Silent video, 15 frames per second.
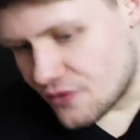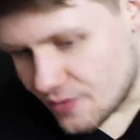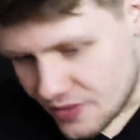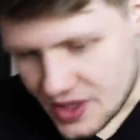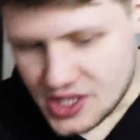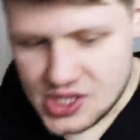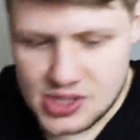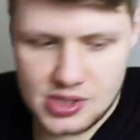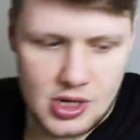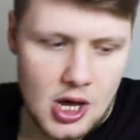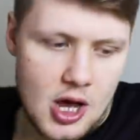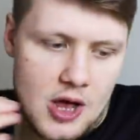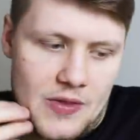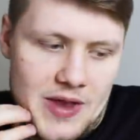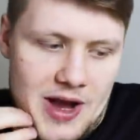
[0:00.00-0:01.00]
from this
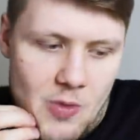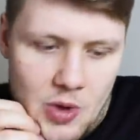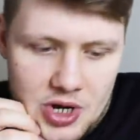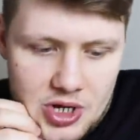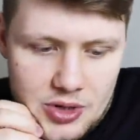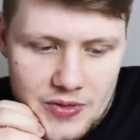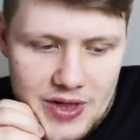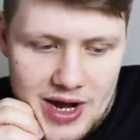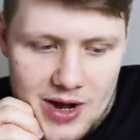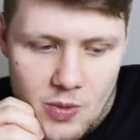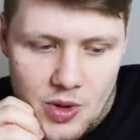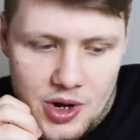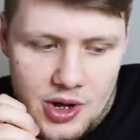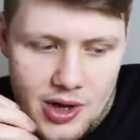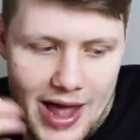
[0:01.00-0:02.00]
uh, that I wanna that I
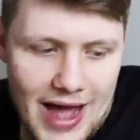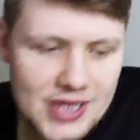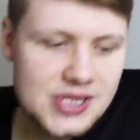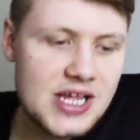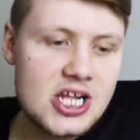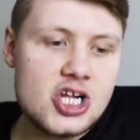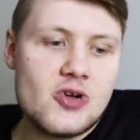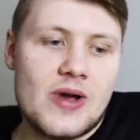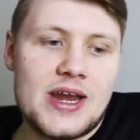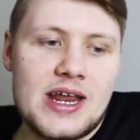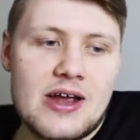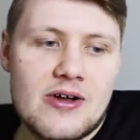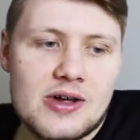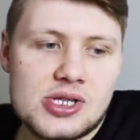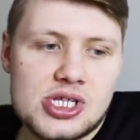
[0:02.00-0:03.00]
wanna accentuate
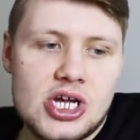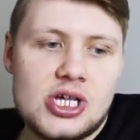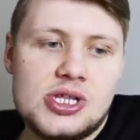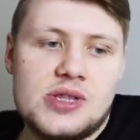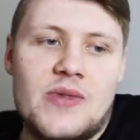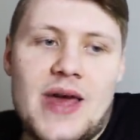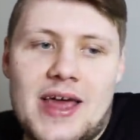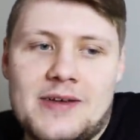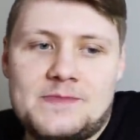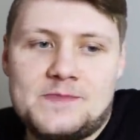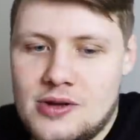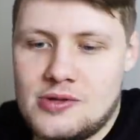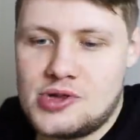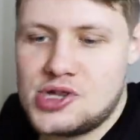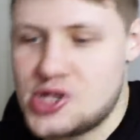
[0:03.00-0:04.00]
here is just that
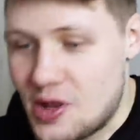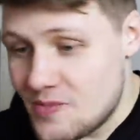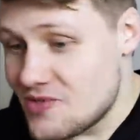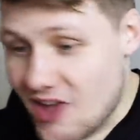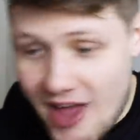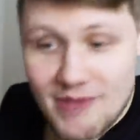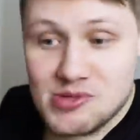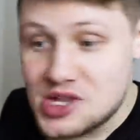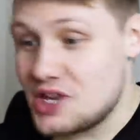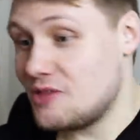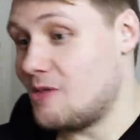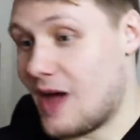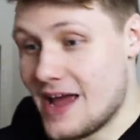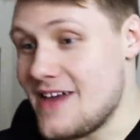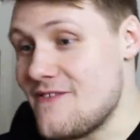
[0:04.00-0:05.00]
sometimes
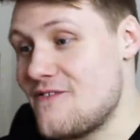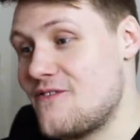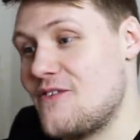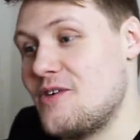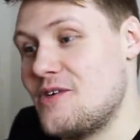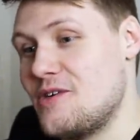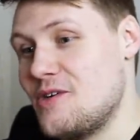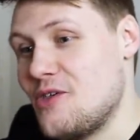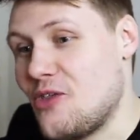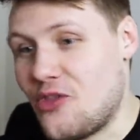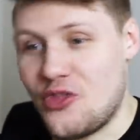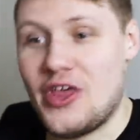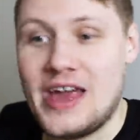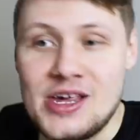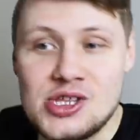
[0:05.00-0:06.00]
in life,
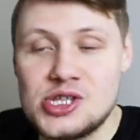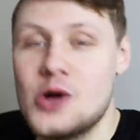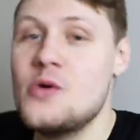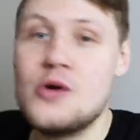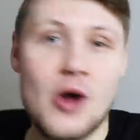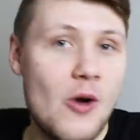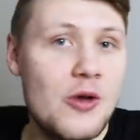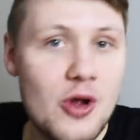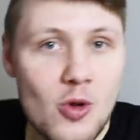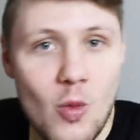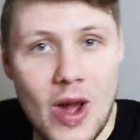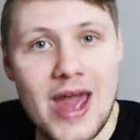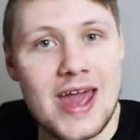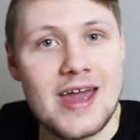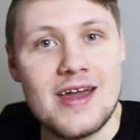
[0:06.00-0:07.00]
things don't go your
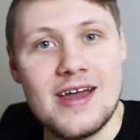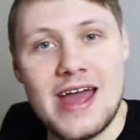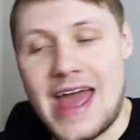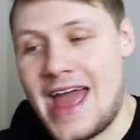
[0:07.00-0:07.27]
way.